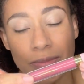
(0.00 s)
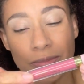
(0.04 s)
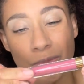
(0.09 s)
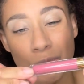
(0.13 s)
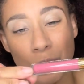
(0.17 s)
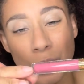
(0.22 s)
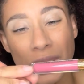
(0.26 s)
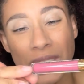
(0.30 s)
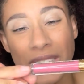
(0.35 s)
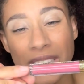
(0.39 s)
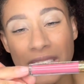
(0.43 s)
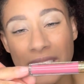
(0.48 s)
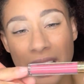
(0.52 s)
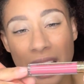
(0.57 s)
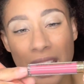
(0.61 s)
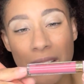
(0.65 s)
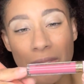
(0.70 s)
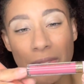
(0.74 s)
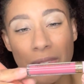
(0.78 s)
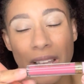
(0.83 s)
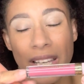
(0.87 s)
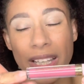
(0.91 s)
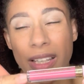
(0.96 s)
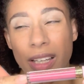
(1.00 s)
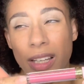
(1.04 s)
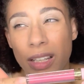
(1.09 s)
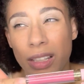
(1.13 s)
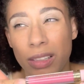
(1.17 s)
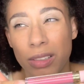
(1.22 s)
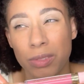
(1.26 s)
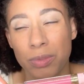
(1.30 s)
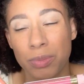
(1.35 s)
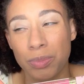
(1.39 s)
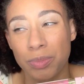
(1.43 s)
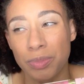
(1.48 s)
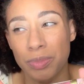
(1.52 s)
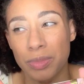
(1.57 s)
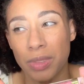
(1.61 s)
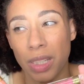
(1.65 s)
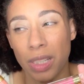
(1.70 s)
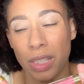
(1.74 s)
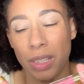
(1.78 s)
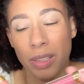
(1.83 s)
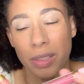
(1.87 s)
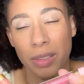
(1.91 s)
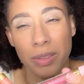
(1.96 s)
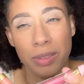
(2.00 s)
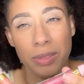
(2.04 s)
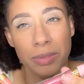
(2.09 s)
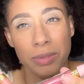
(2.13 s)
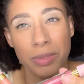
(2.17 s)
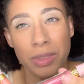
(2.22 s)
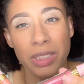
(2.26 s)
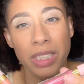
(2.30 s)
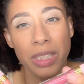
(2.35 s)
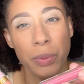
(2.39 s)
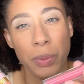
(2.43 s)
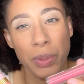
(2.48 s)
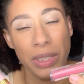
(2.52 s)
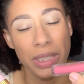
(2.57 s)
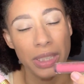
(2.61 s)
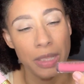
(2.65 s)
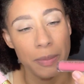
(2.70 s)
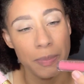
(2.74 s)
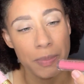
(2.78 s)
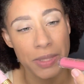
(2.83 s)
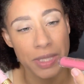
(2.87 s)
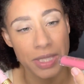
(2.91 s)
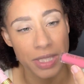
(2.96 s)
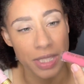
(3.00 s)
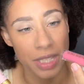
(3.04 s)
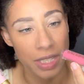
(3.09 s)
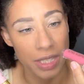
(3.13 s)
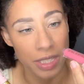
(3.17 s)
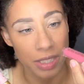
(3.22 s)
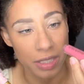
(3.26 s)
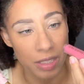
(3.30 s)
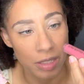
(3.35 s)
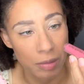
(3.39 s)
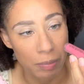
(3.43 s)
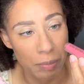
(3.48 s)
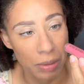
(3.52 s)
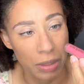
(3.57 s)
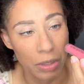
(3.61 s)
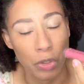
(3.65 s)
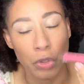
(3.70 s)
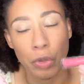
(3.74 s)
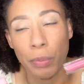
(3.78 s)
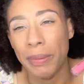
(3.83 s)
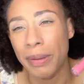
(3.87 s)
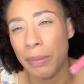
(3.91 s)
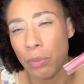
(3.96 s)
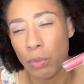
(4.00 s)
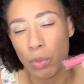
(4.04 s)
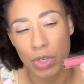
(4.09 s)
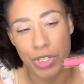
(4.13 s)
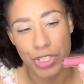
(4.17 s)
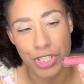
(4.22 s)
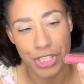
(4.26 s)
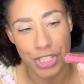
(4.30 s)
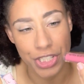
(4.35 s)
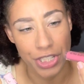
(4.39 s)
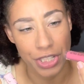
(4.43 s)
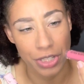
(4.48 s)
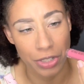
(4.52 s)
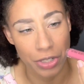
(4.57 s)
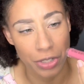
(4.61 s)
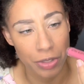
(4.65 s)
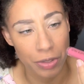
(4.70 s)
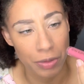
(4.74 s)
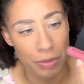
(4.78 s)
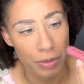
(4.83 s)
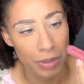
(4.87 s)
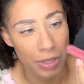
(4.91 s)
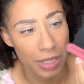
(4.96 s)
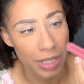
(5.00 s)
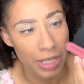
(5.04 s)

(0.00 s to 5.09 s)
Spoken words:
which is kind of like a liquid lipstick, but a little bit more sheer.